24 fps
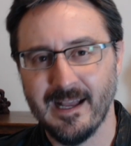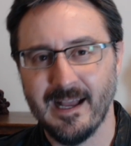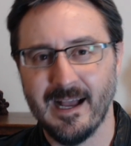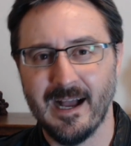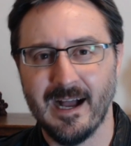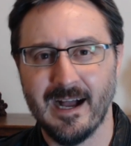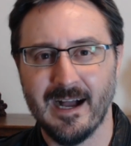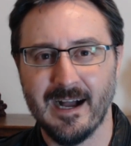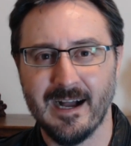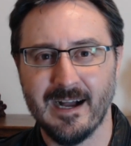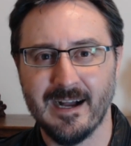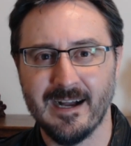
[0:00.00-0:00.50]

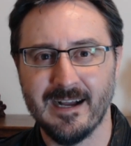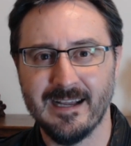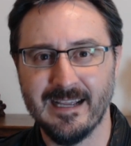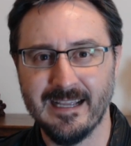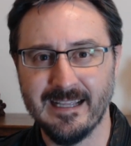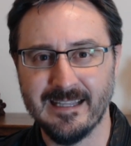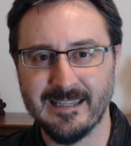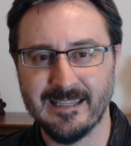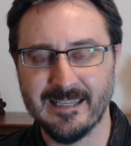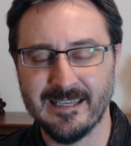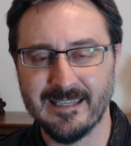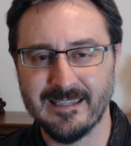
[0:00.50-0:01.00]
Uh,
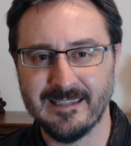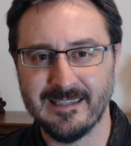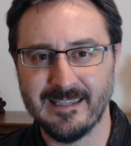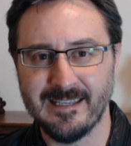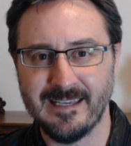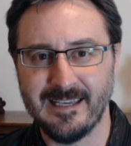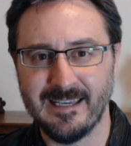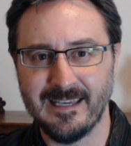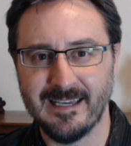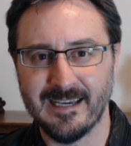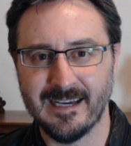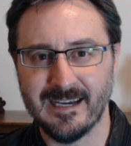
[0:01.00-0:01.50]
and then
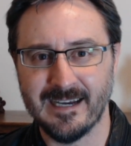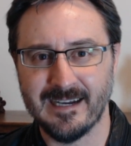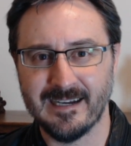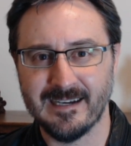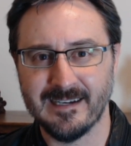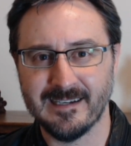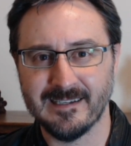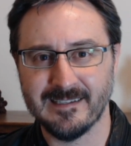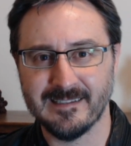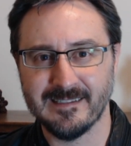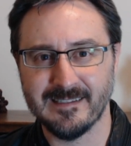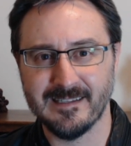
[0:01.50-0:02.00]
the uh,
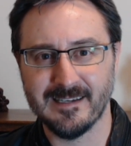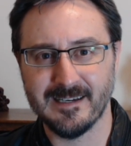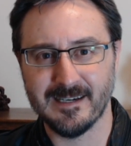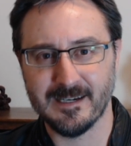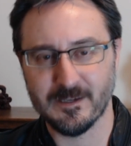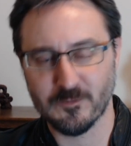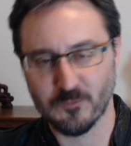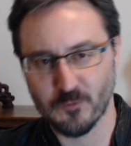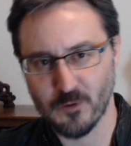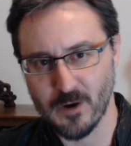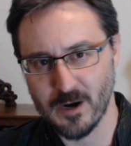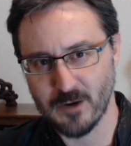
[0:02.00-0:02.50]
uh,
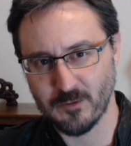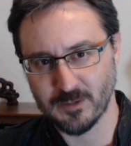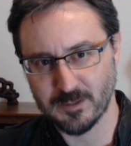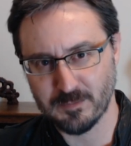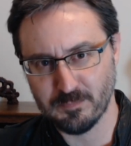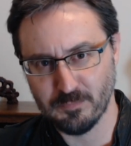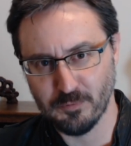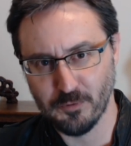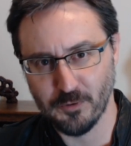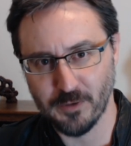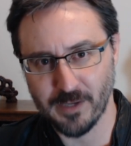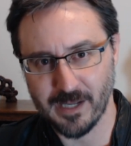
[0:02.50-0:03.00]
rug was
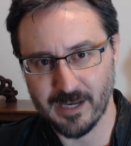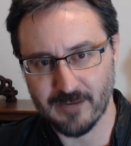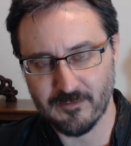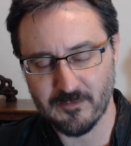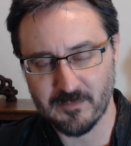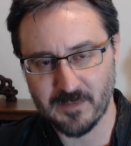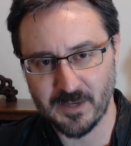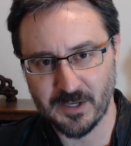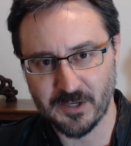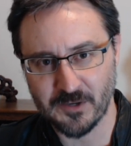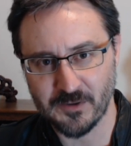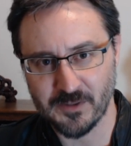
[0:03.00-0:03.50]
pulled out from
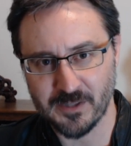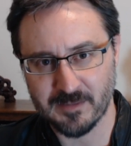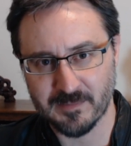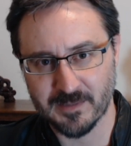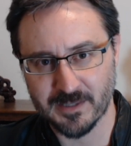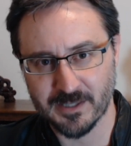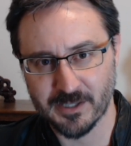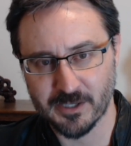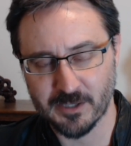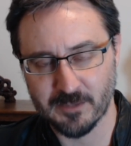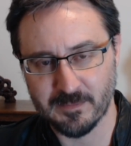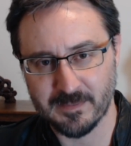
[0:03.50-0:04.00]
under them a
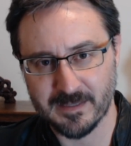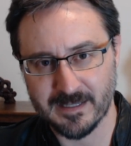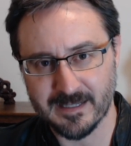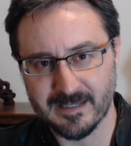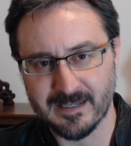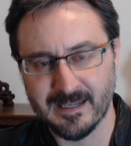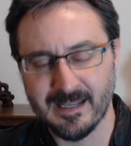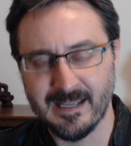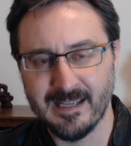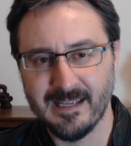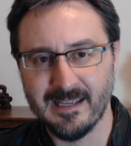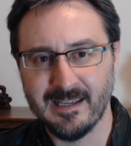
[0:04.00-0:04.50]
little
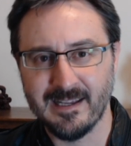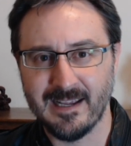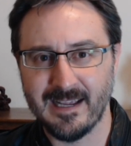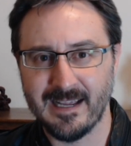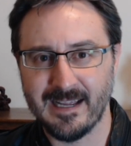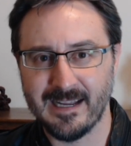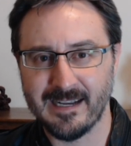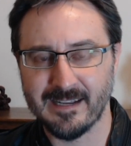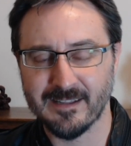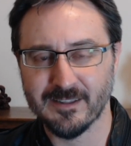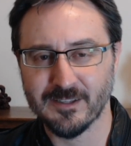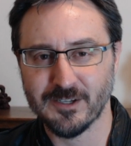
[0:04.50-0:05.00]
bit,
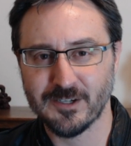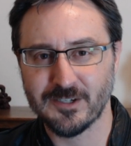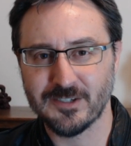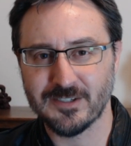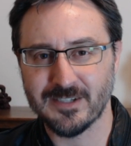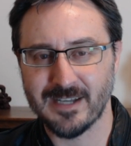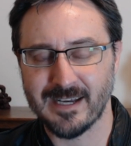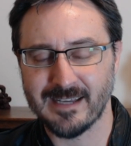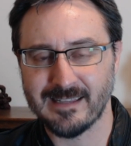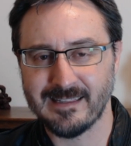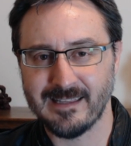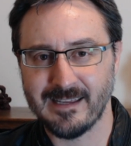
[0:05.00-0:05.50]
and it looks
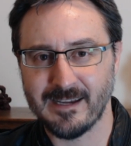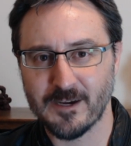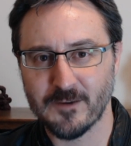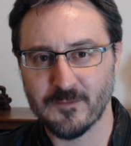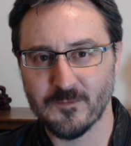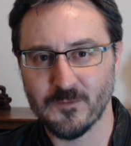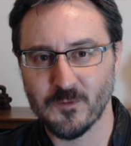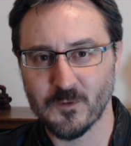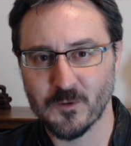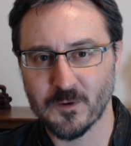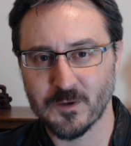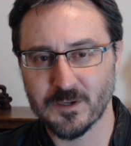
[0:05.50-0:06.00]
like the Air
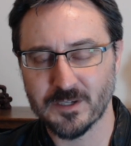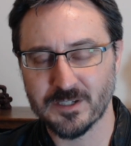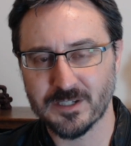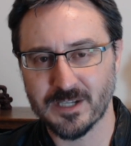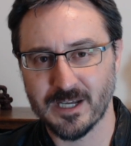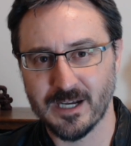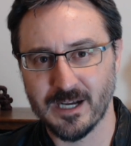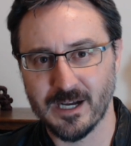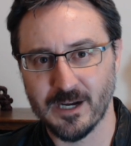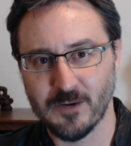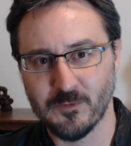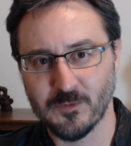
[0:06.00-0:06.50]
Force
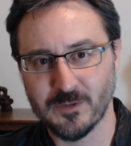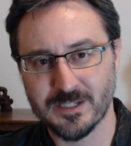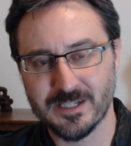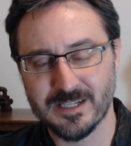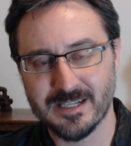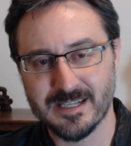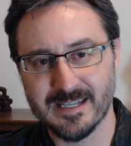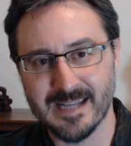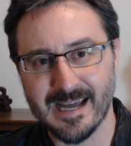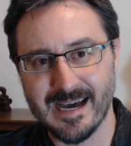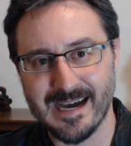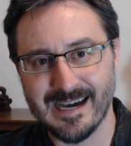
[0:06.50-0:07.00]
uh, was
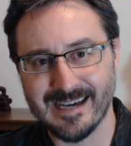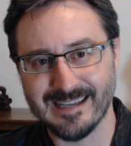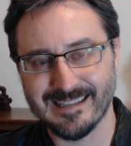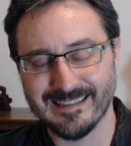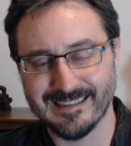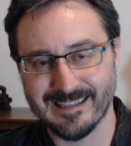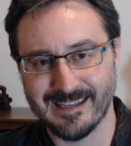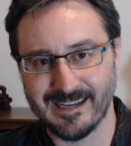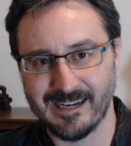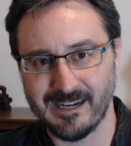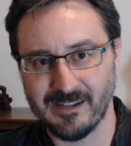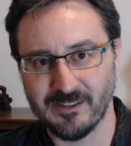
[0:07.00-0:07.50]
not
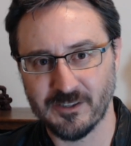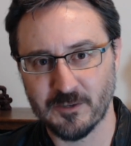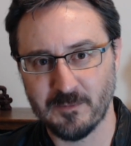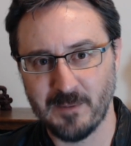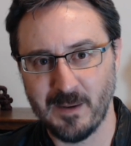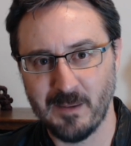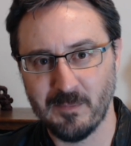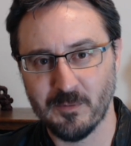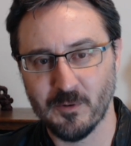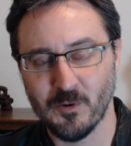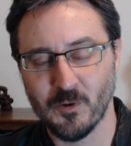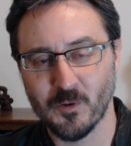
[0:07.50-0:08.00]
letting their
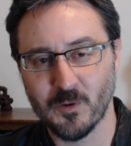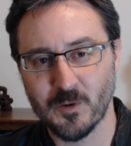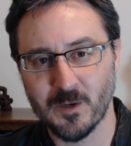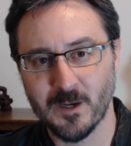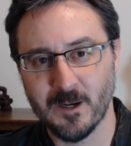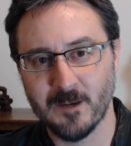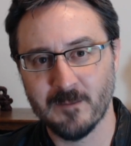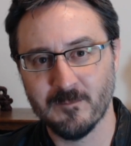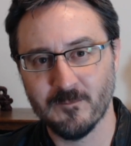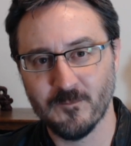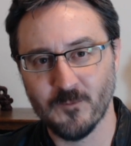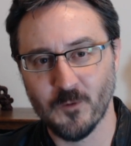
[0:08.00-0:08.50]
people
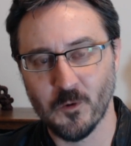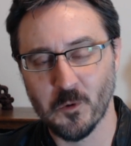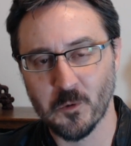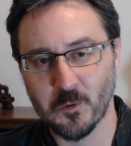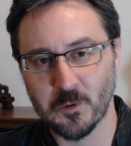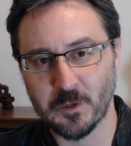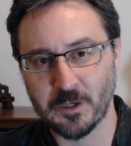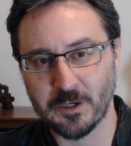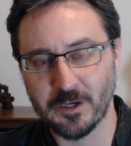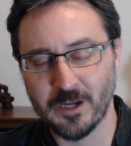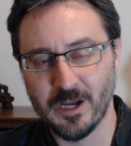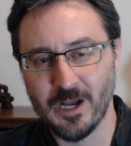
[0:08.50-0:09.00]
come
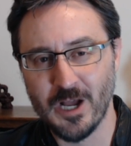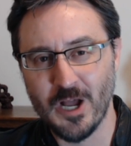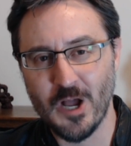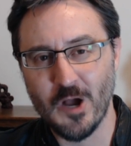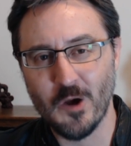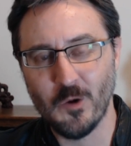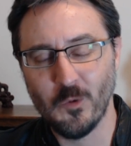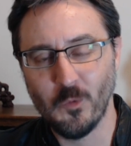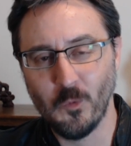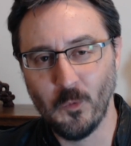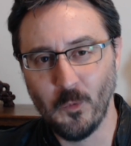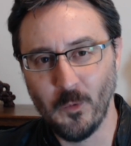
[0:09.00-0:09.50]
forward
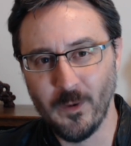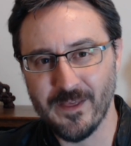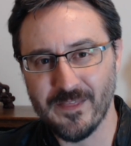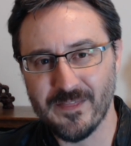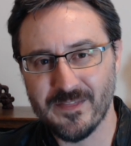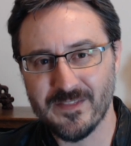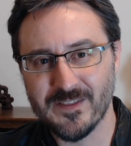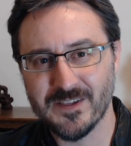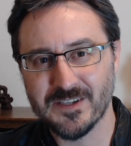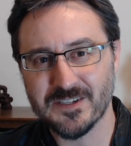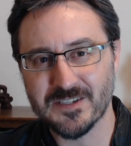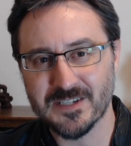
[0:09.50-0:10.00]
with
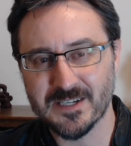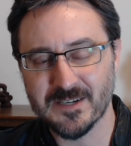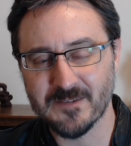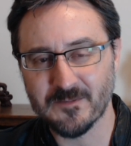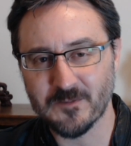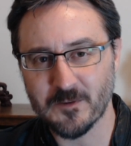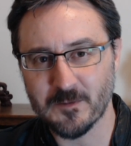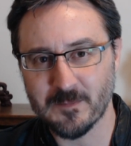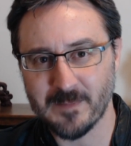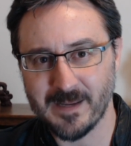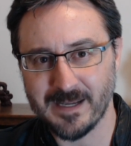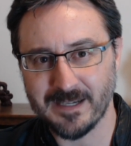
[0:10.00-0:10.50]
this
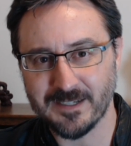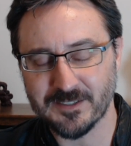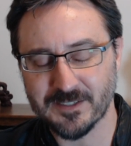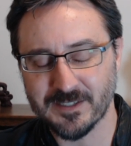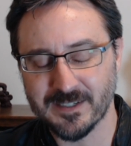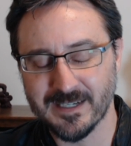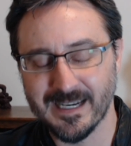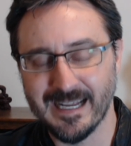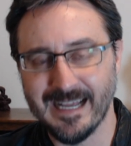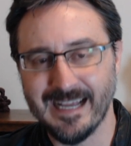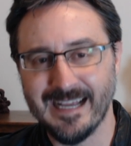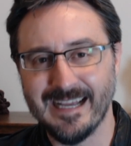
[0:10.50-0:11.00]

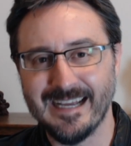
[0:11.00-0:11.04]
information.